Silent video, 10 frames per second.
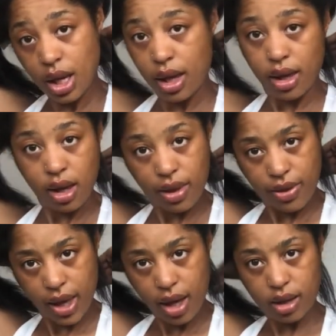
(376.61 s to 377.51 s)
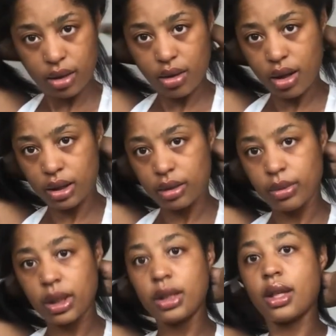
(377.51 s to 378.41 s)
and that is causing
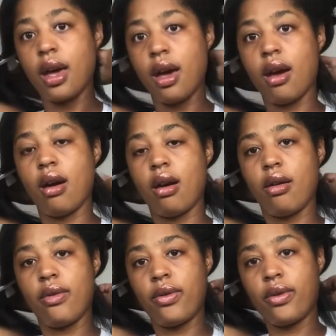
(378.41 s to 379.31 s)
me to have